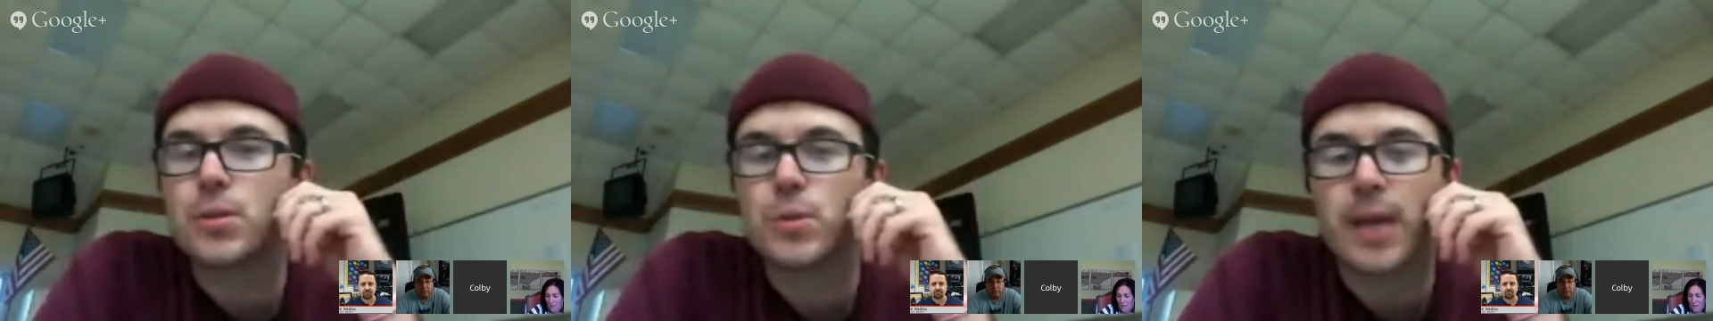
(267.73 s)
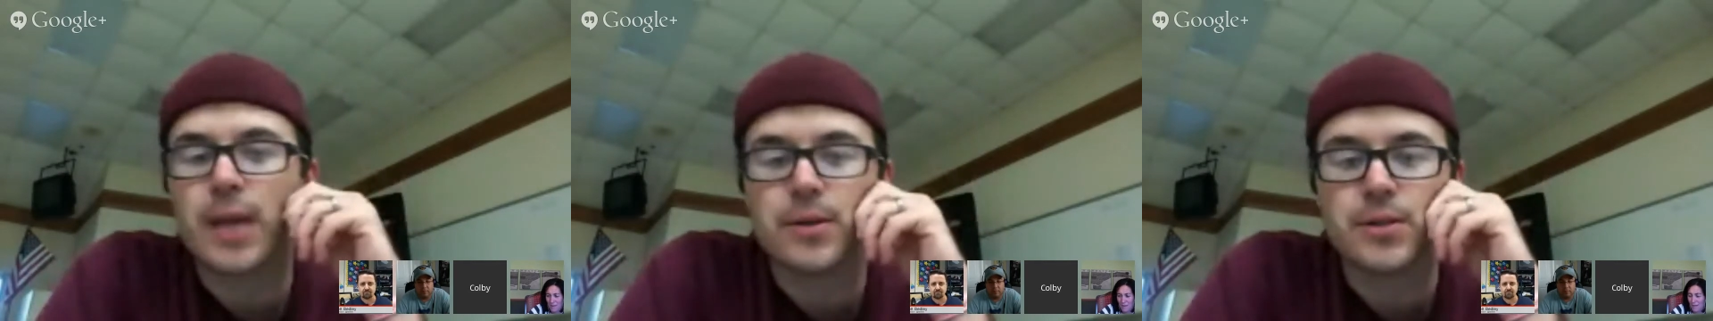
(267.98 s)

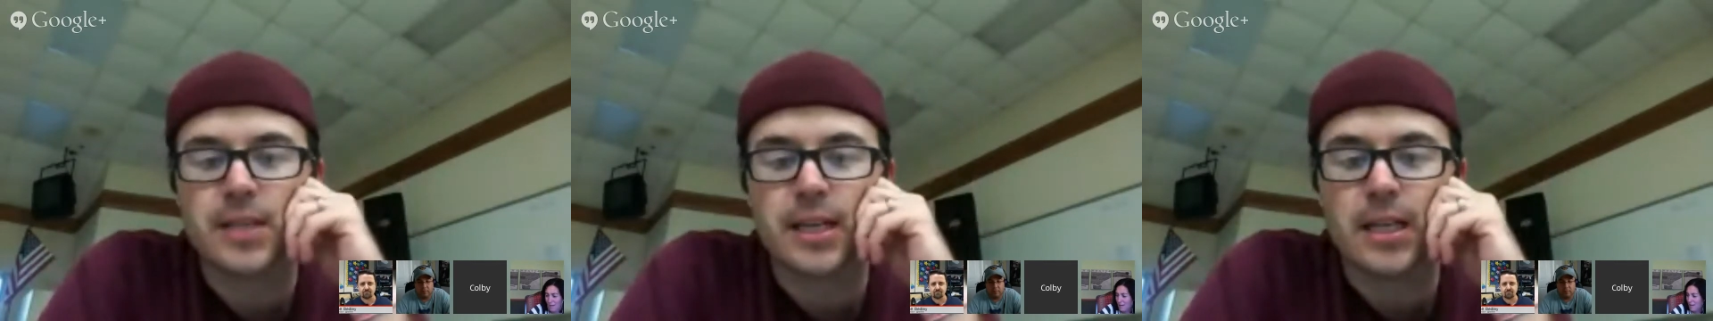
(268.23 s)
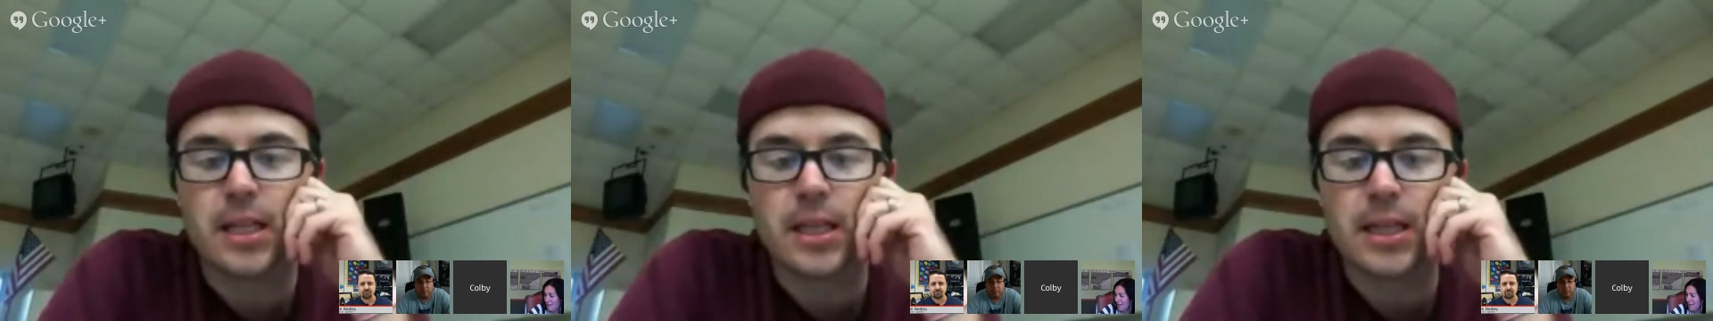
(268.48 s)

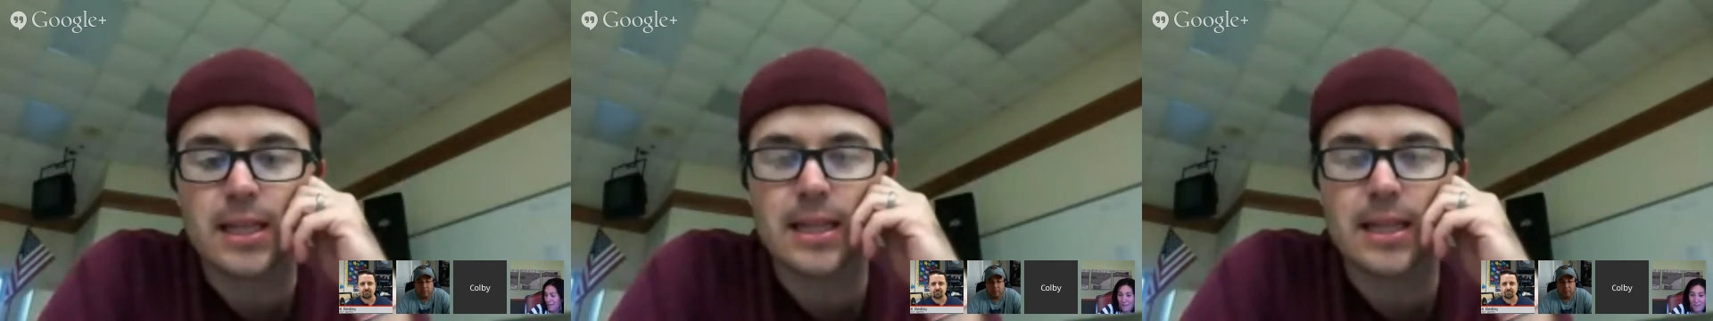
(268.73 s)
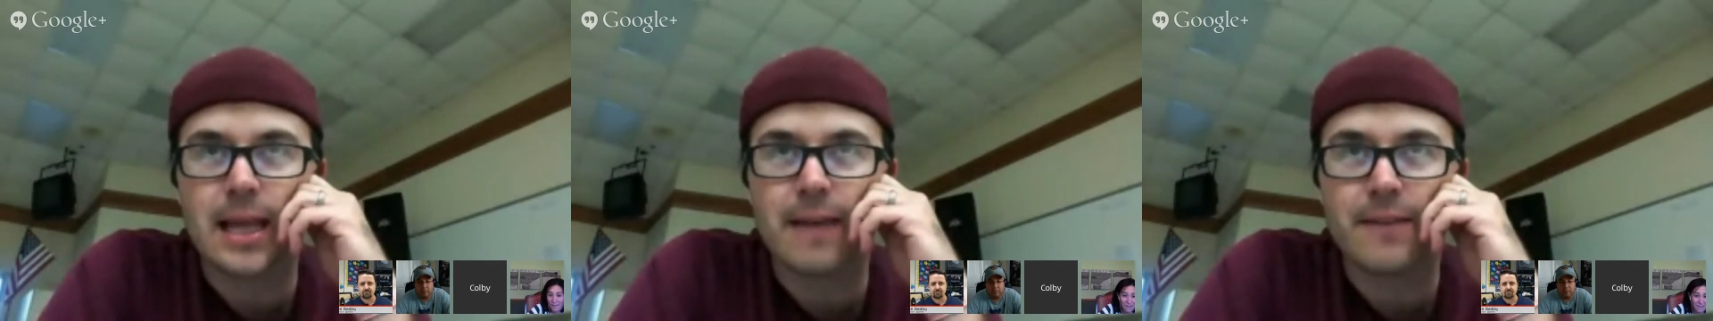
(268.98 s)

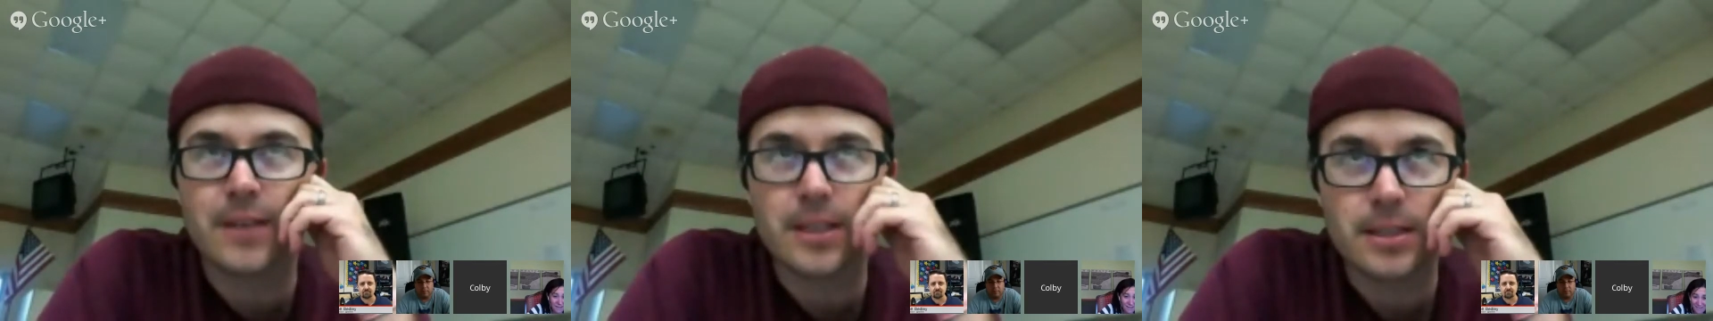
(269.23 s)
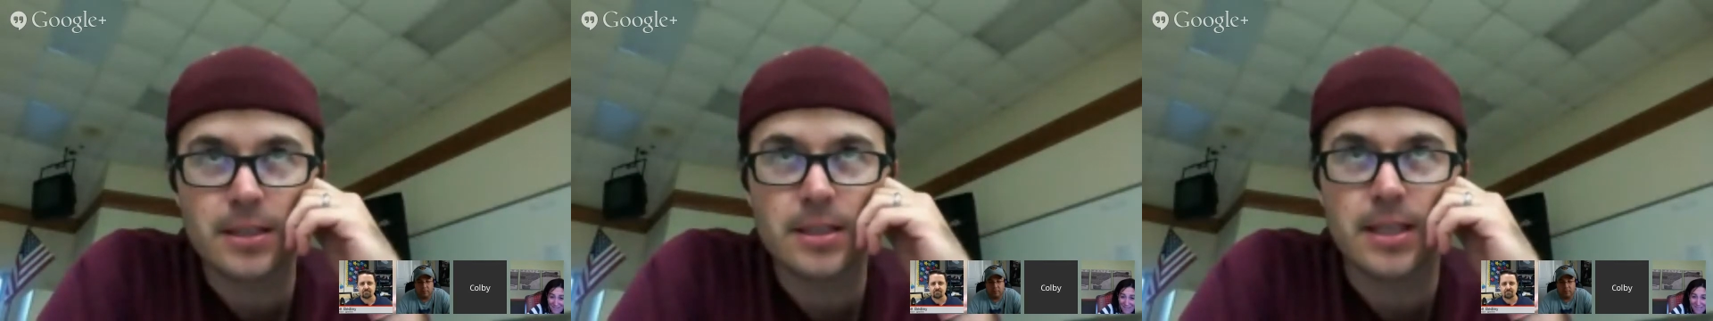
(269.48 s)

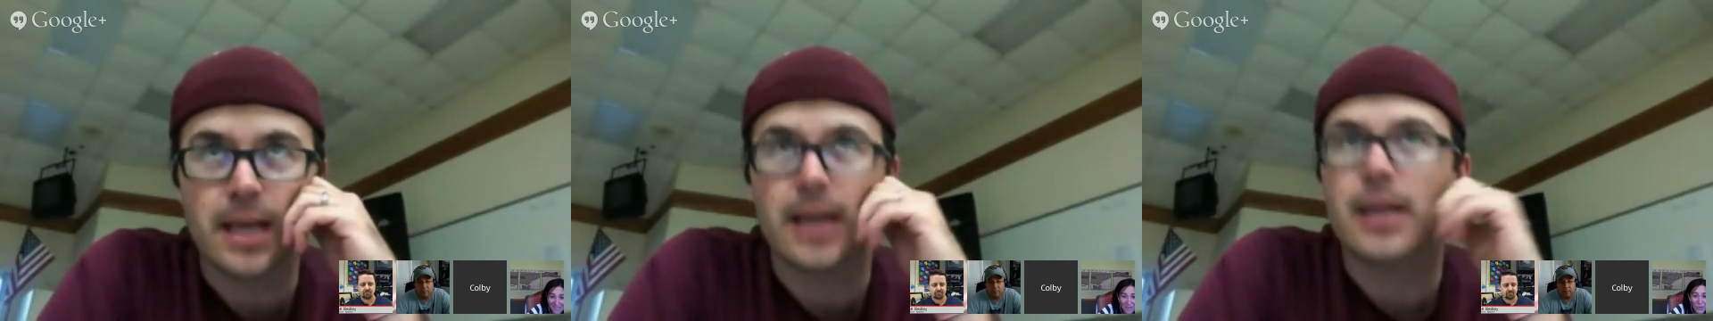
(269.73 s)
2011. Yeah.